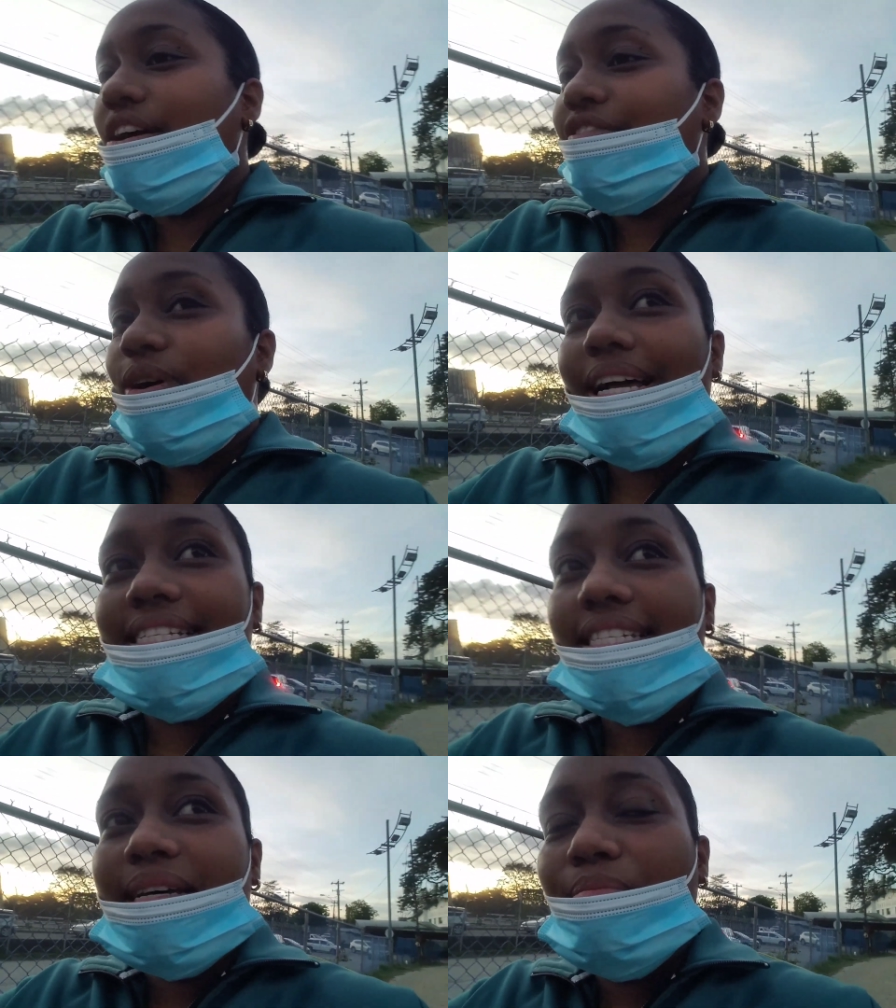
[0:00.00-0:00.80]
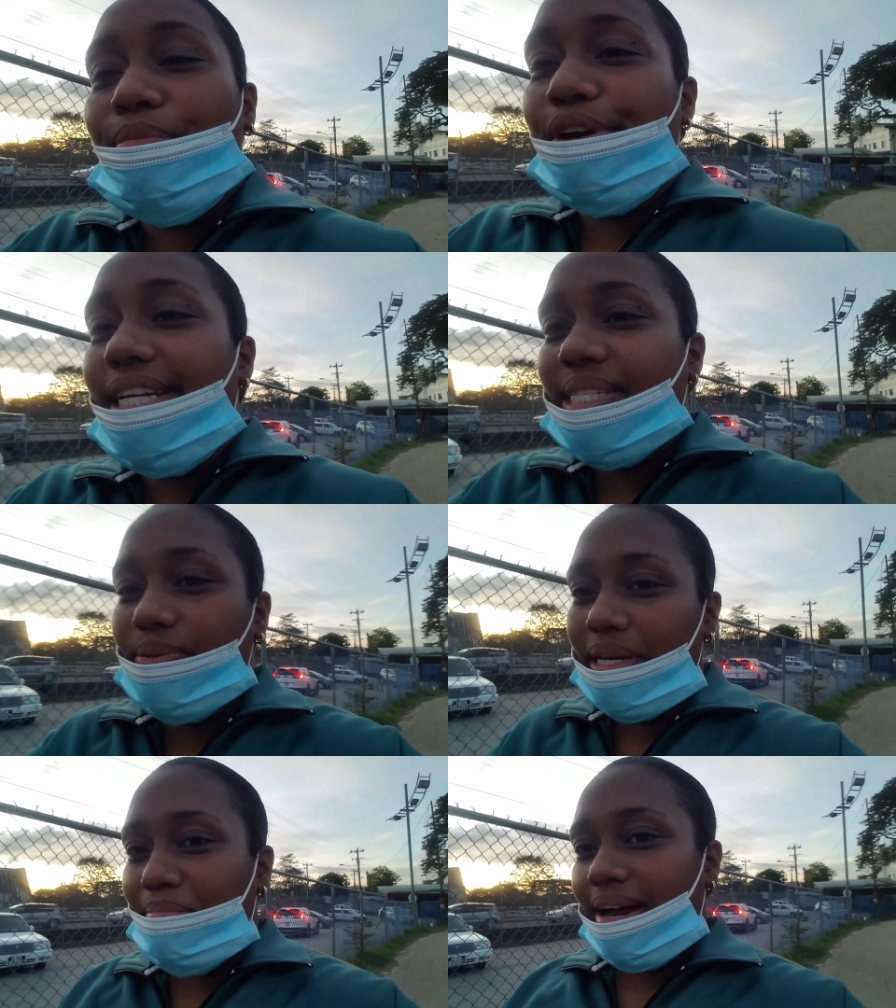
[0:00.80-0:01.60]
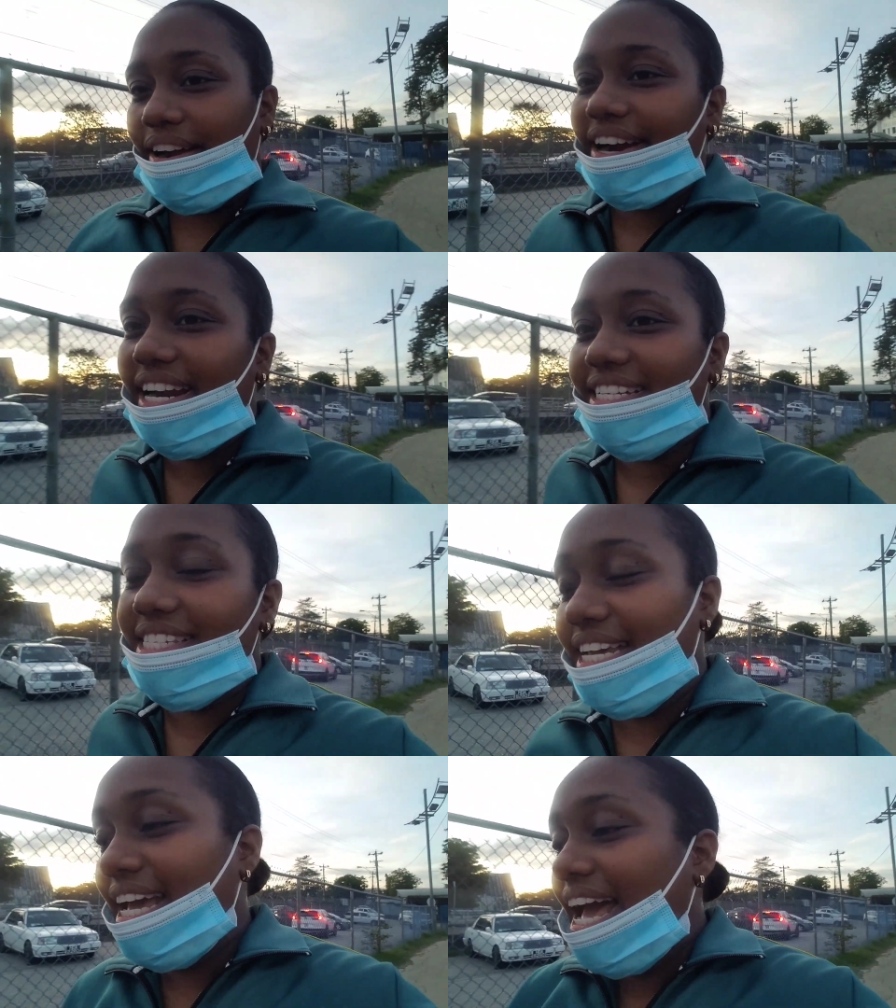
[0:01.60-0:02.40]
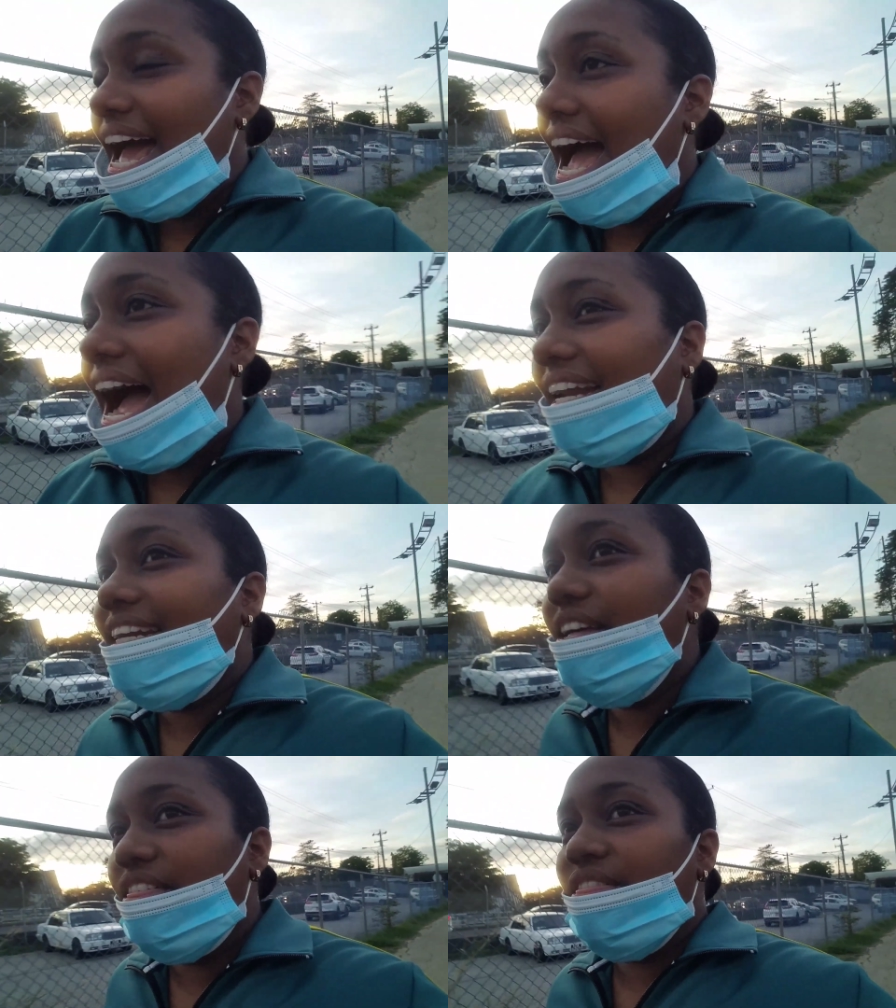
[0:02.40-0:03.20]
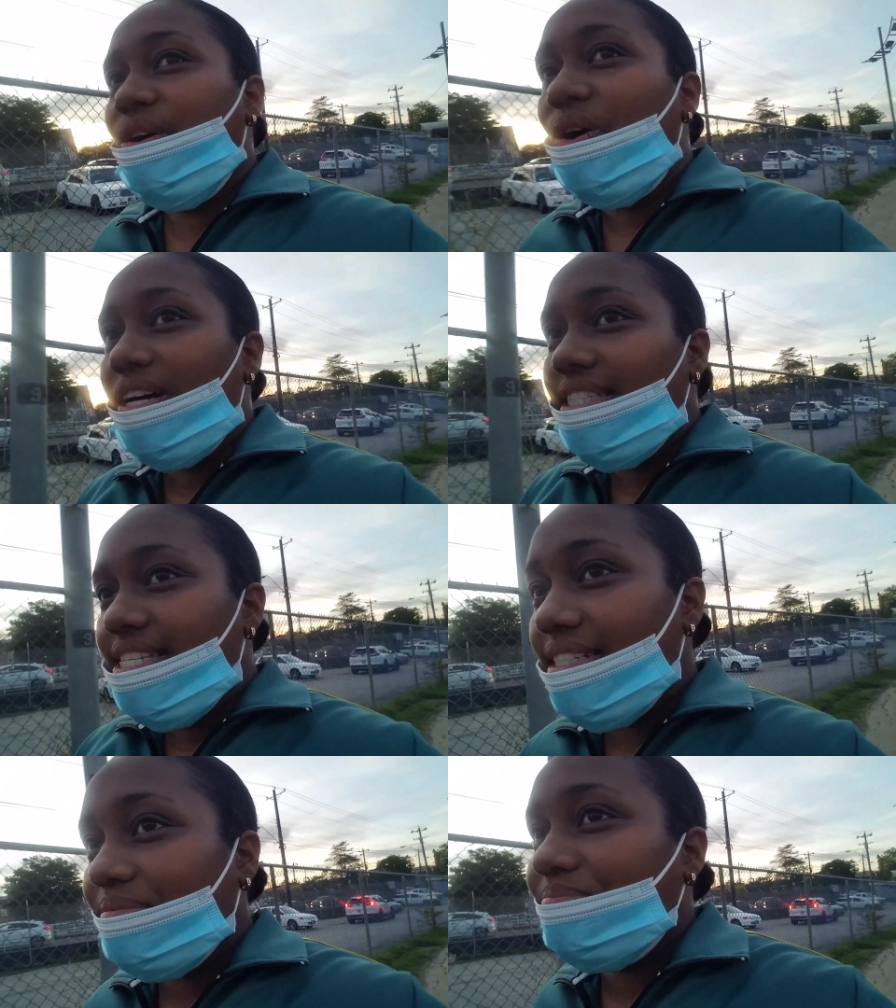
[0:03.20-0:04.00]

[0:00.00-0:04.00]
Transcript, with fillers: sorry if you're getting some breeze in the park, right? And they thought